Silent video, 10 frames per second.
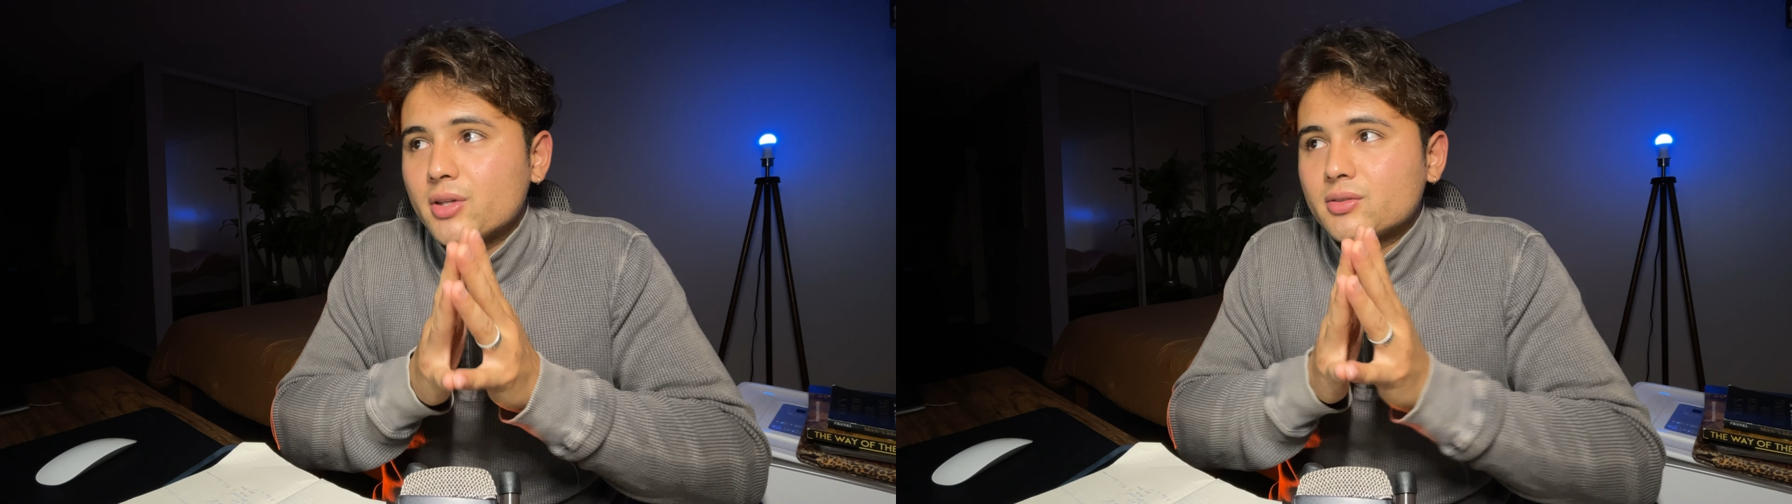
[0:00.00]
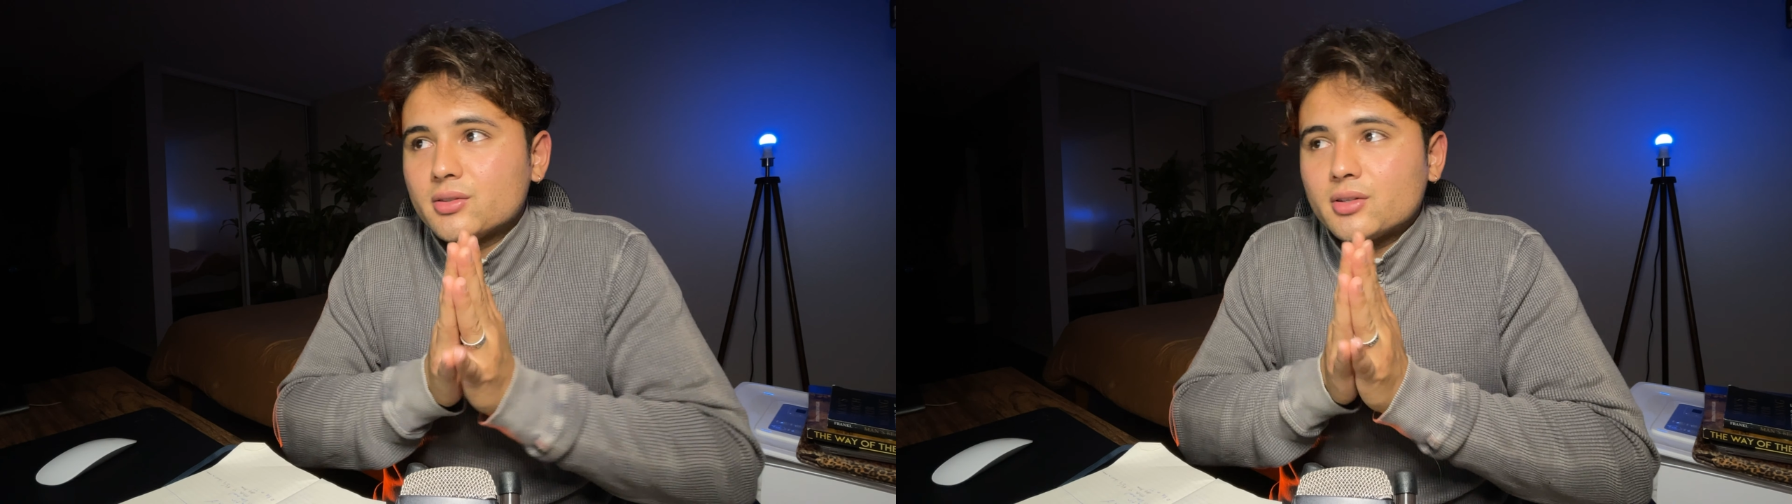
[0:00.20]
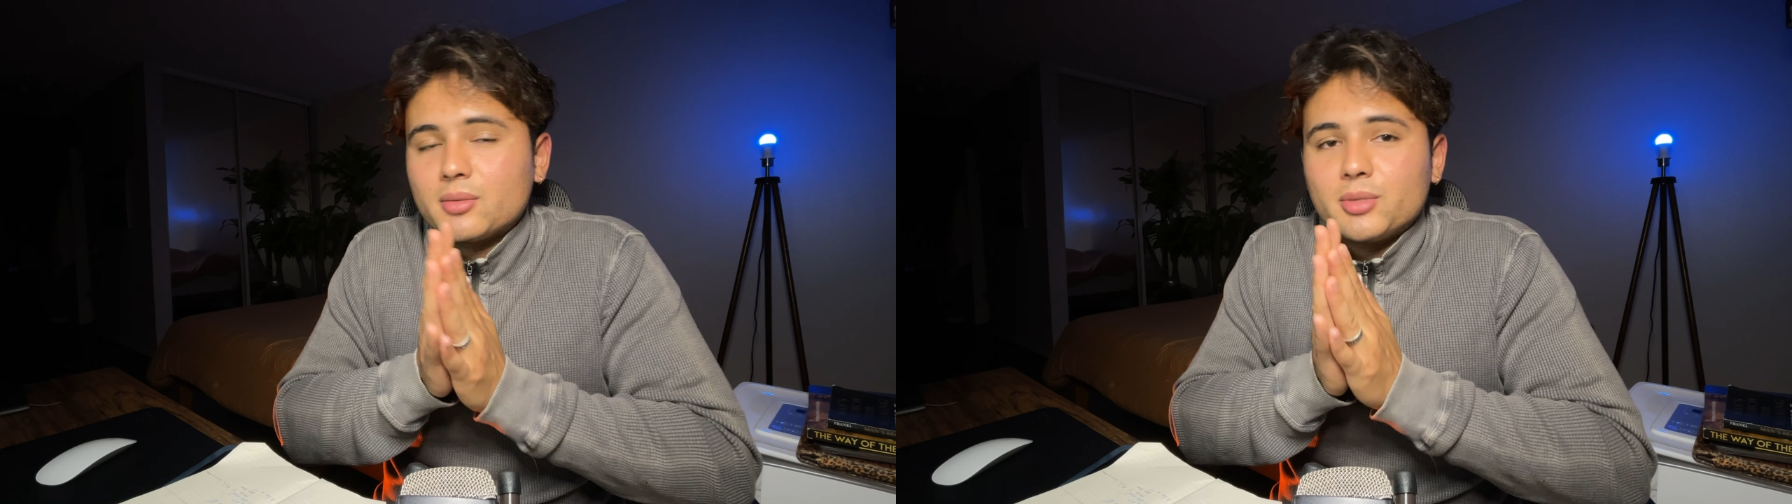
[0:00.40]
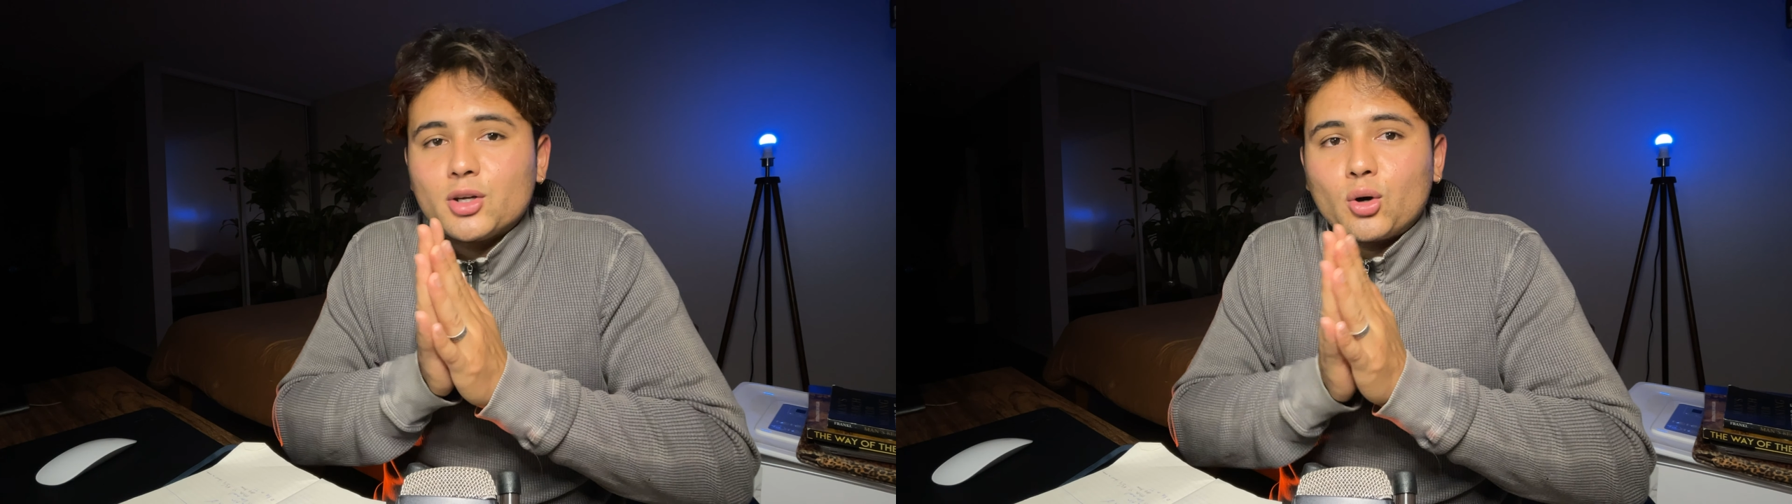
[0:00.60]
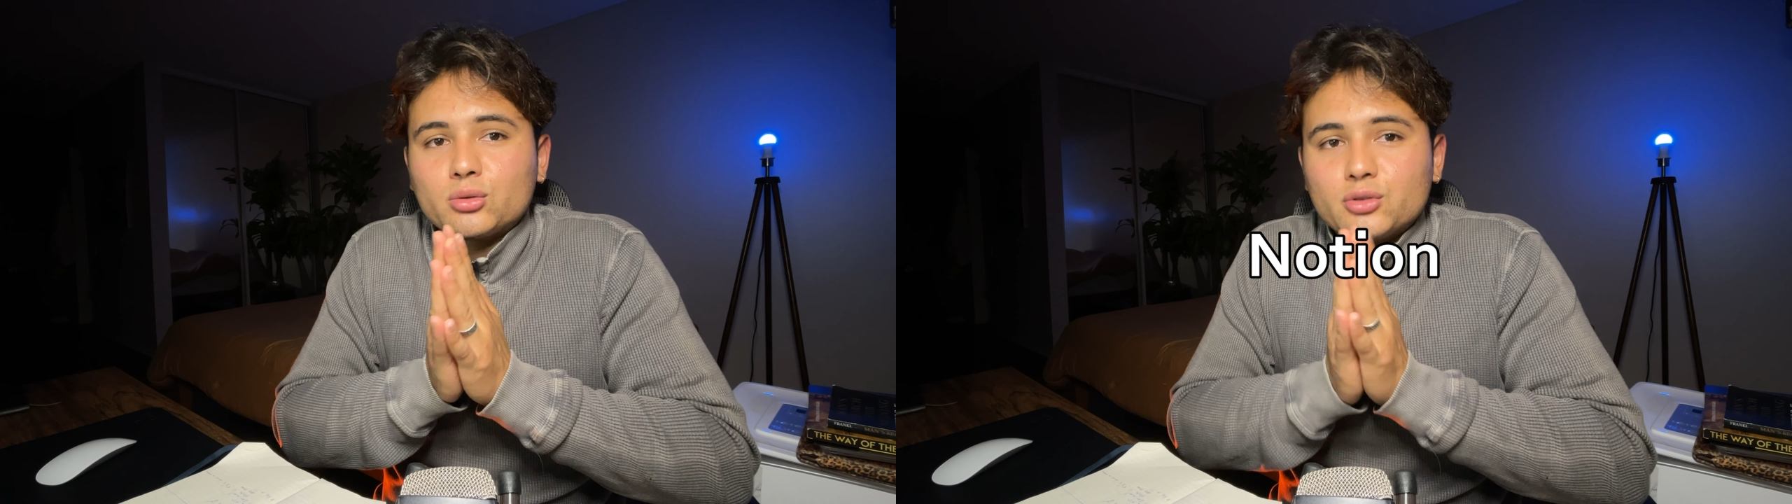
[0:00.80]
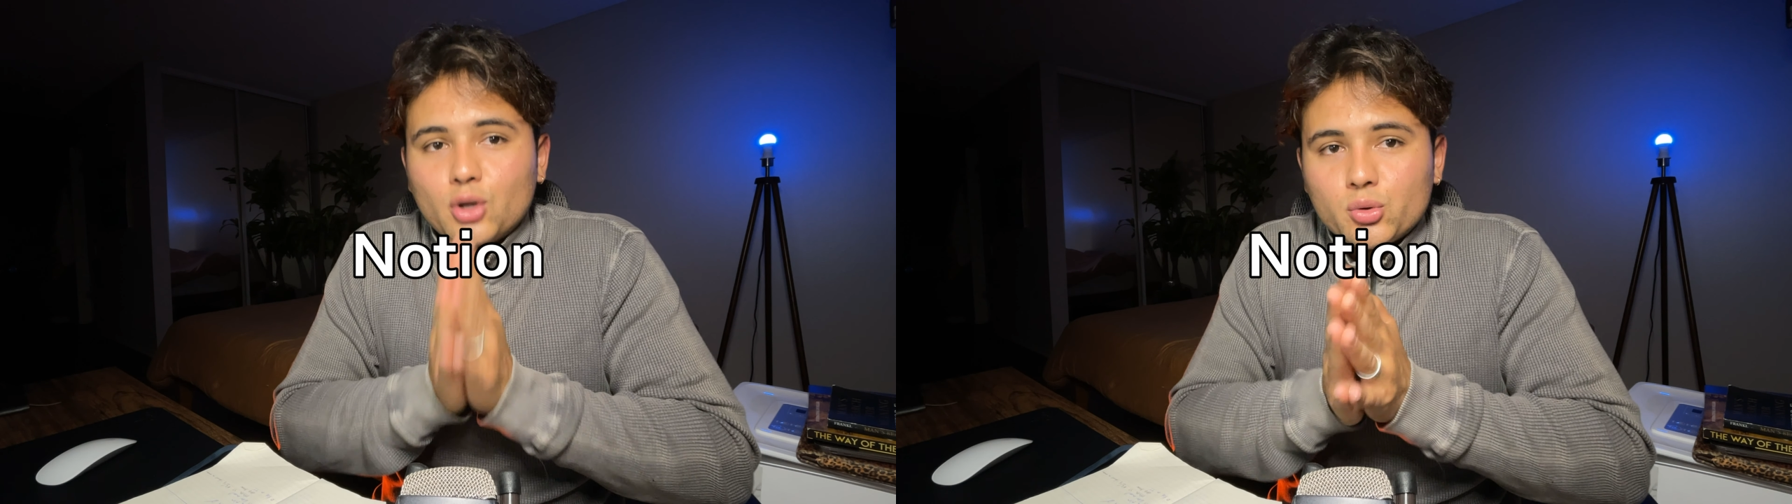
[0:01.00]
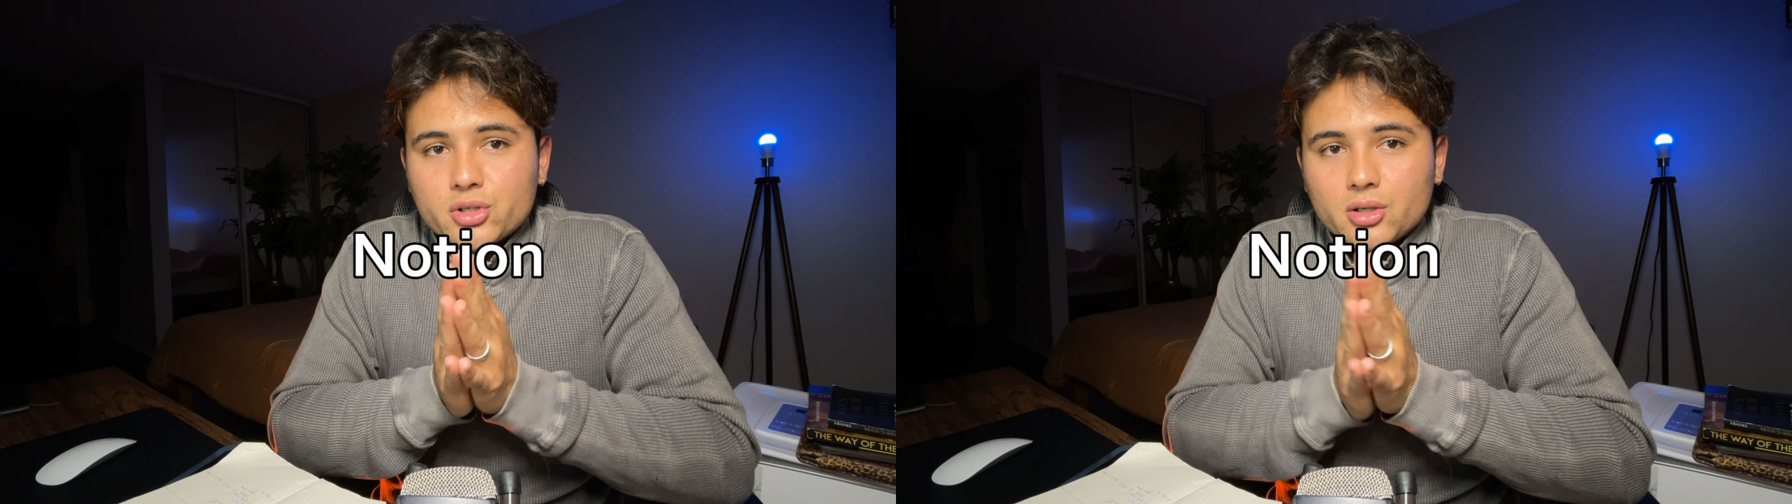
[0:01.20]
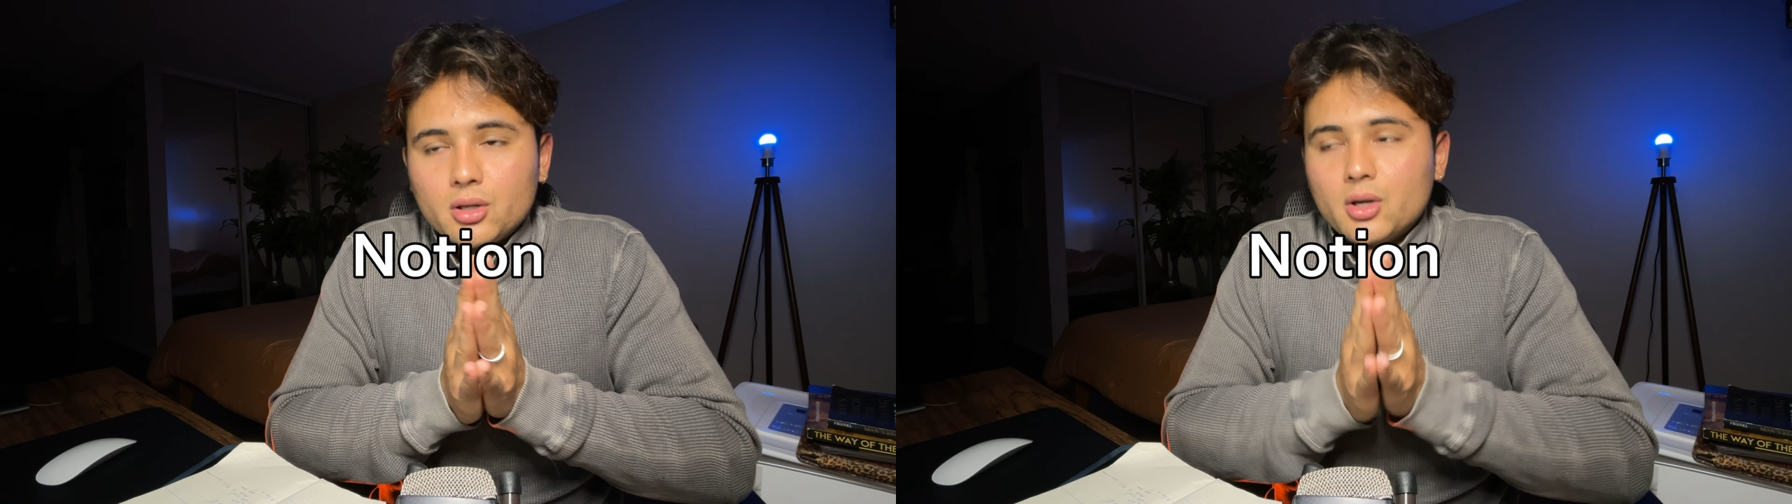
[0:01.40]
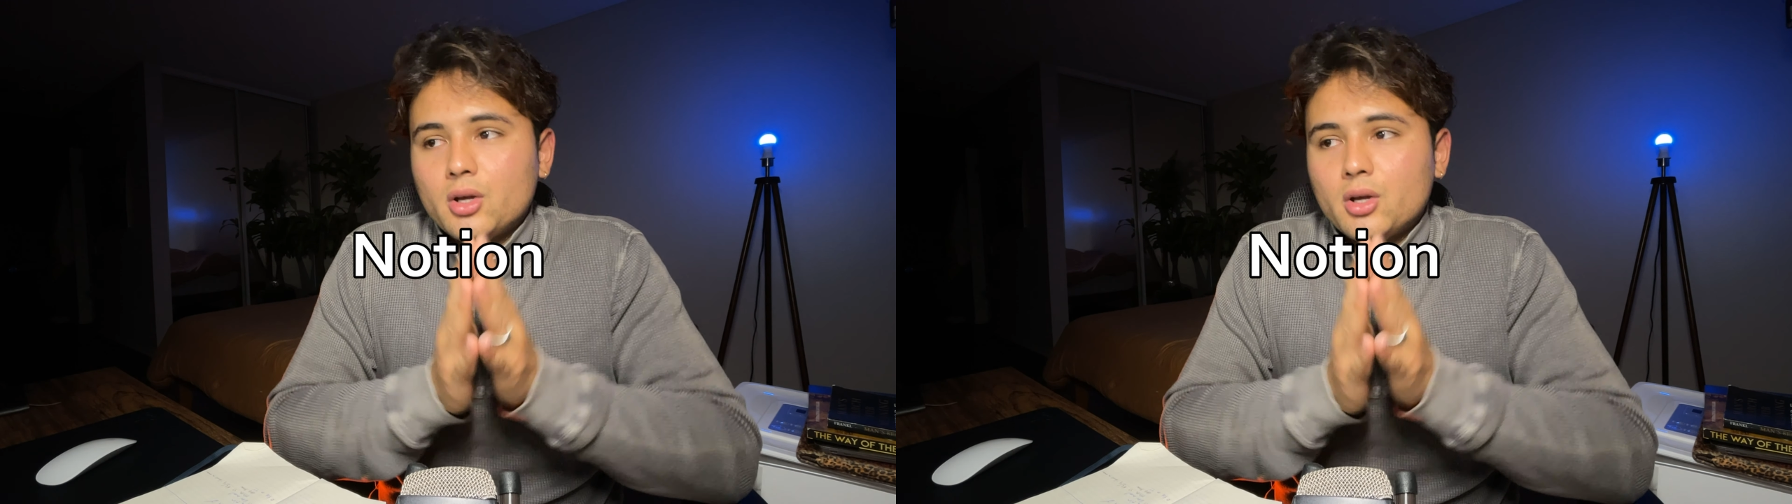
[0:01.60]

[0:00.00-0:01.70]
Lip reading: This is going to be called Notion.